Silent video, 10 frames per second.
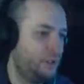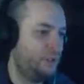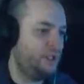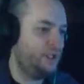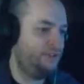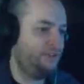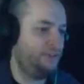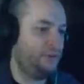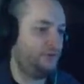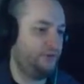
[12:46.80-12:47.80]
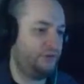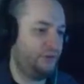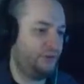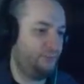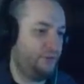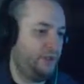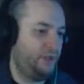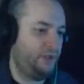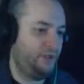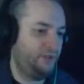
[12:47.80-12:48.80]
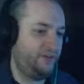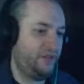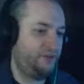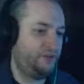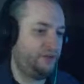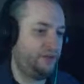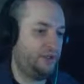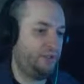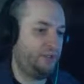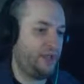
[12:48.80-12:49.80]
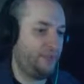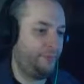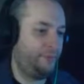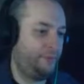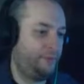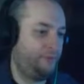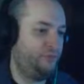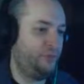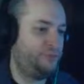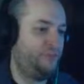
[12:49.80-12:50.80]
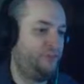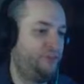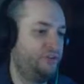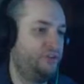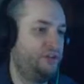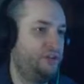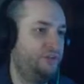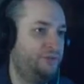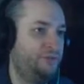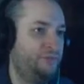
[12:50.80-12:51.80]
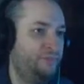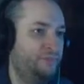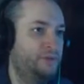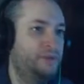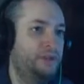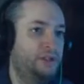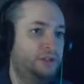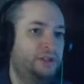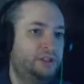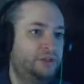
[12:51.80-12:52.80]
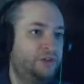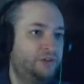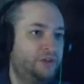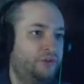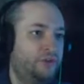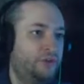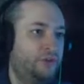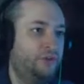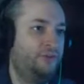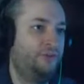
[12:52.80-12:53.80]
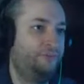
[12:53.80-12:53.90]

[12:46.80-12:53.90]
Nice to see you return. It'd be even nicer if you happen to be in possession of certain stones. Here are certain stones.